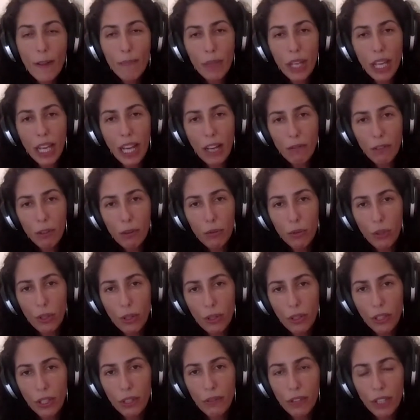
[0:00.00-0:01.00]
They have a
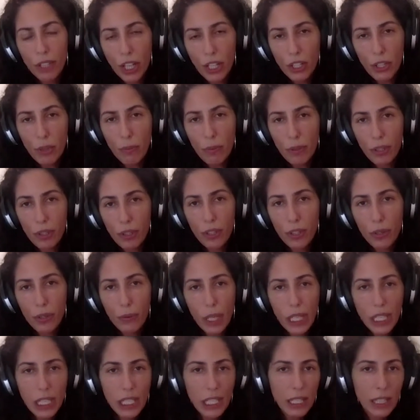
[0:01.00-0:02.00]
role of an entrepreneur in
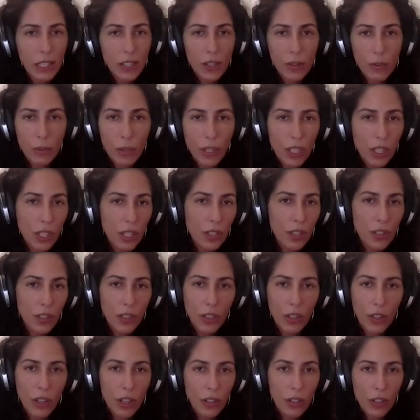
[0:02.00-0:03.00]
residence, which,
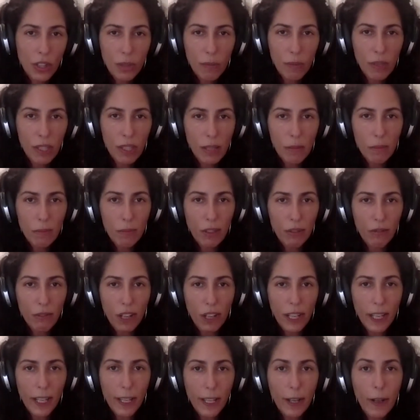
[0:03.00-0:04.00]
I'll just be
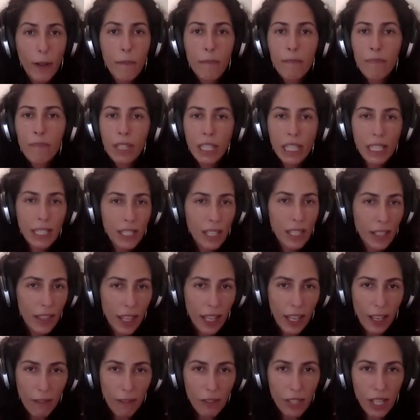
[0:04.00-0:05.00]
simplifying. Let's say they
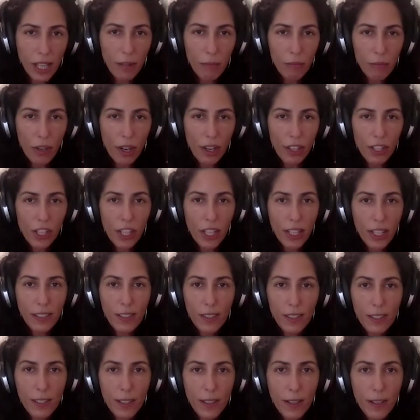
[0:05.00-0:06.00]
have 10
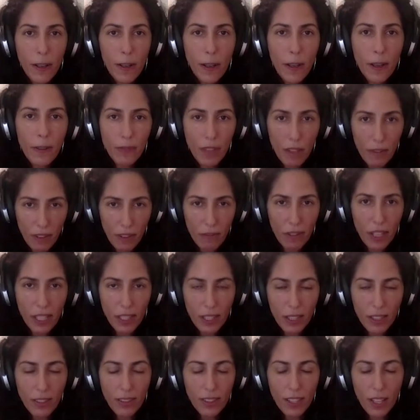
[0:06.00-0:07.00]
projects, they've
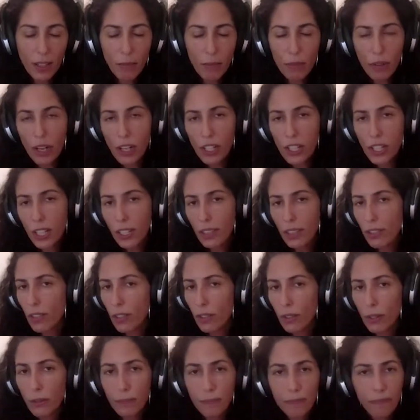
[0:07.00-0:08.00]
invested in 10 projects.
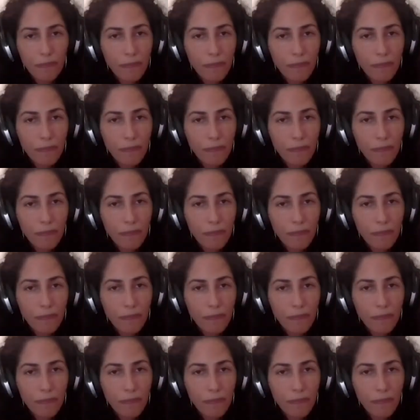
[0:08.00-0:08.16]
So